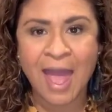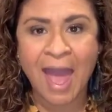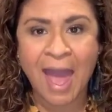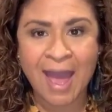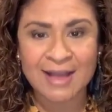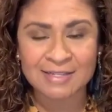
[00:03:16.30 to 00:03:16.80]

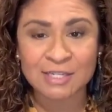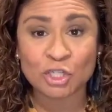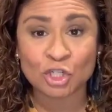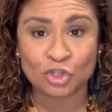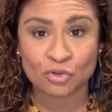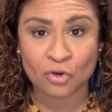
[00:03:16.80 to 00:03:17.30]
as
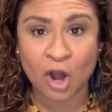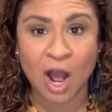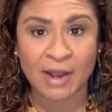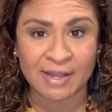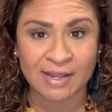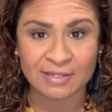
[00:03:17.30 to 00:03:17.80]
it's
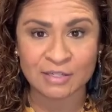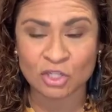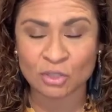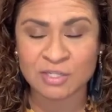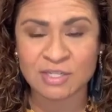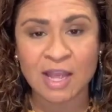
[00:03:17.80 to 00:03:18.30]
drying.
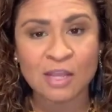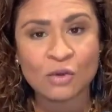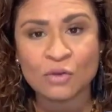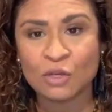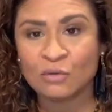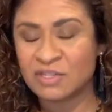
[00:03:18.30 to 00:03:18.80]
So say
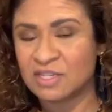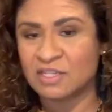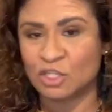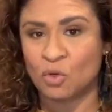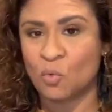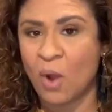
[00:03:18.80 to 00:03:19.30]
you use
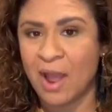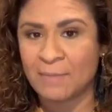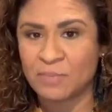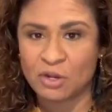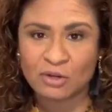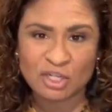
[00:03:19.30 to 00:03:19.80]
this to
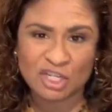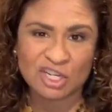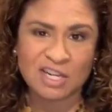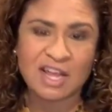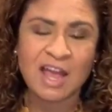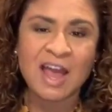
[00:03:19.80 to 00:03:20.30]
wipe your
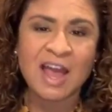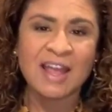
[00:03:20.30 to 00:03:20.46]
dirty